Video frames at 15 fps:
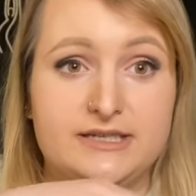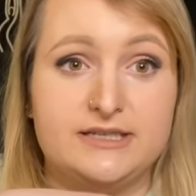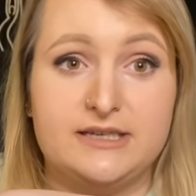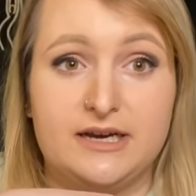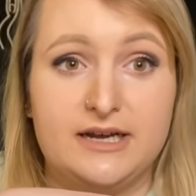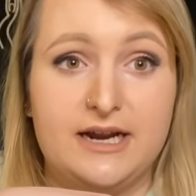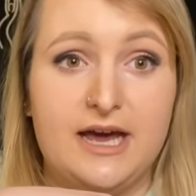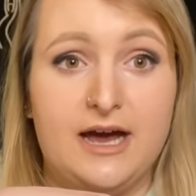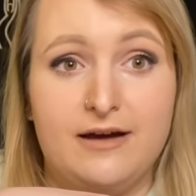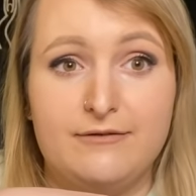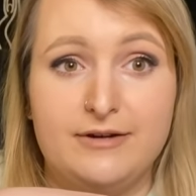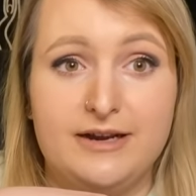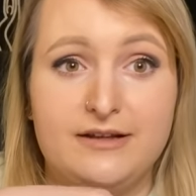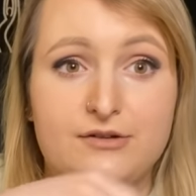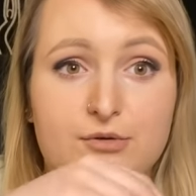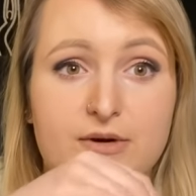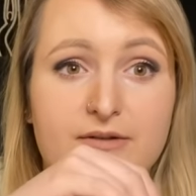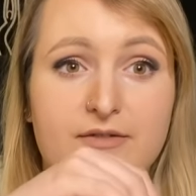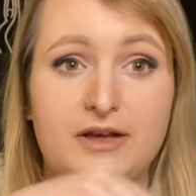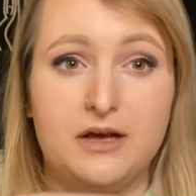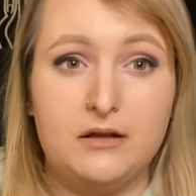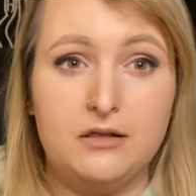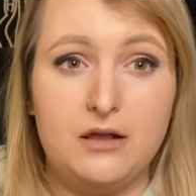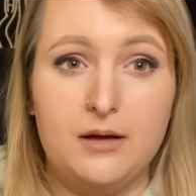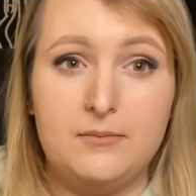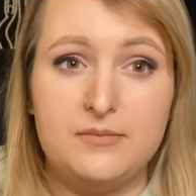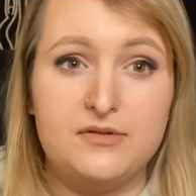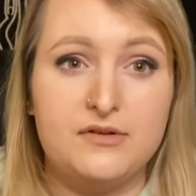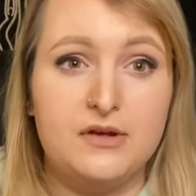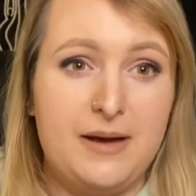It's not gonna have any sort of like
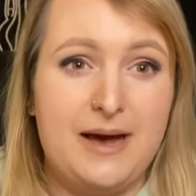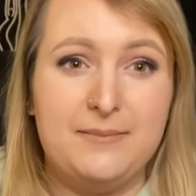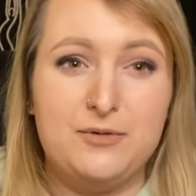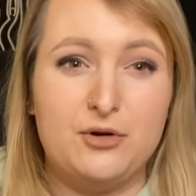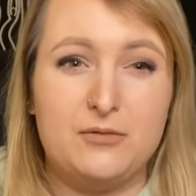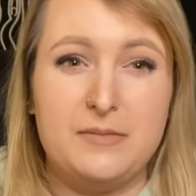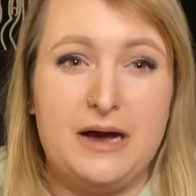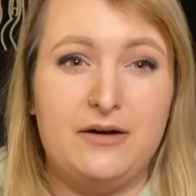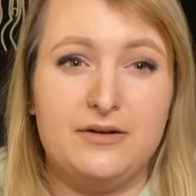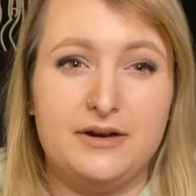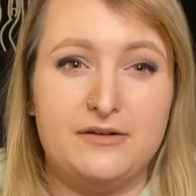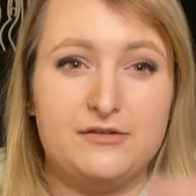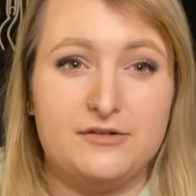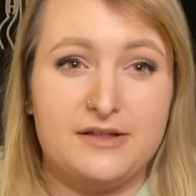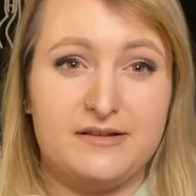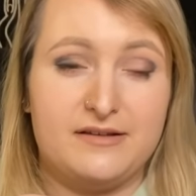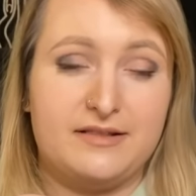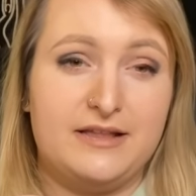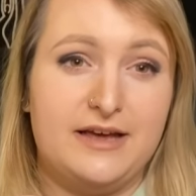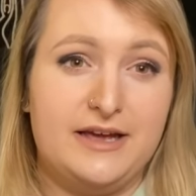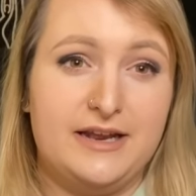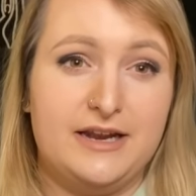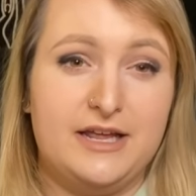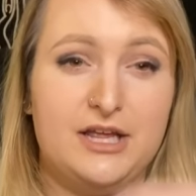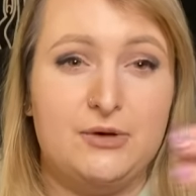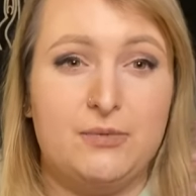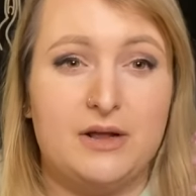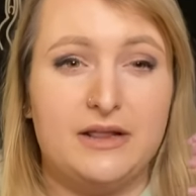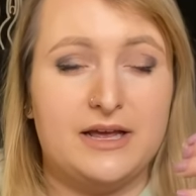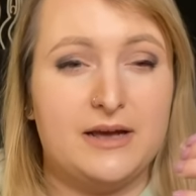clumps, abnormalities or things like that in it. You
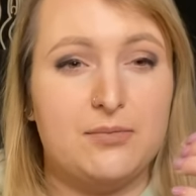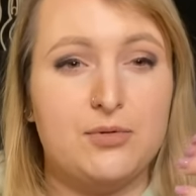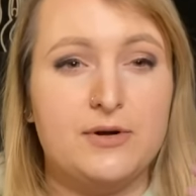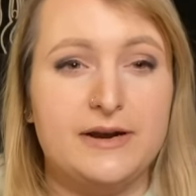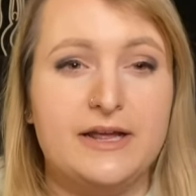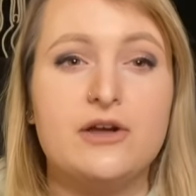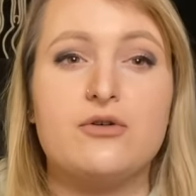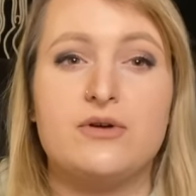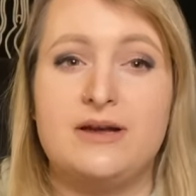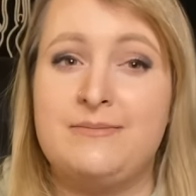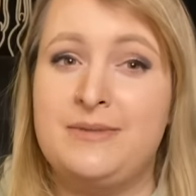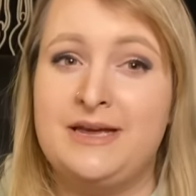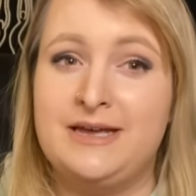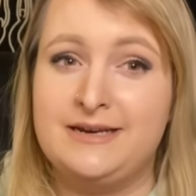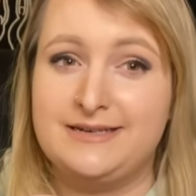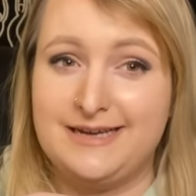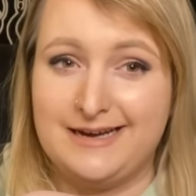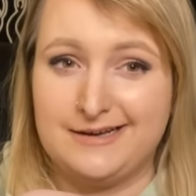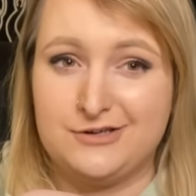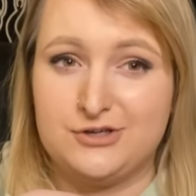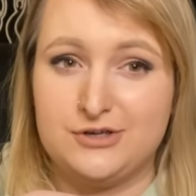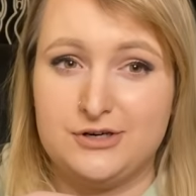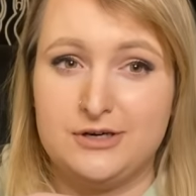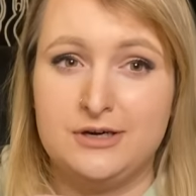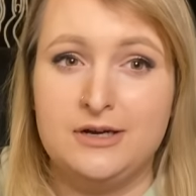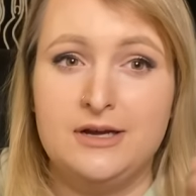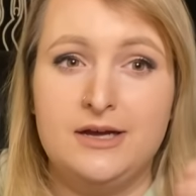want like a pretty creamy texture.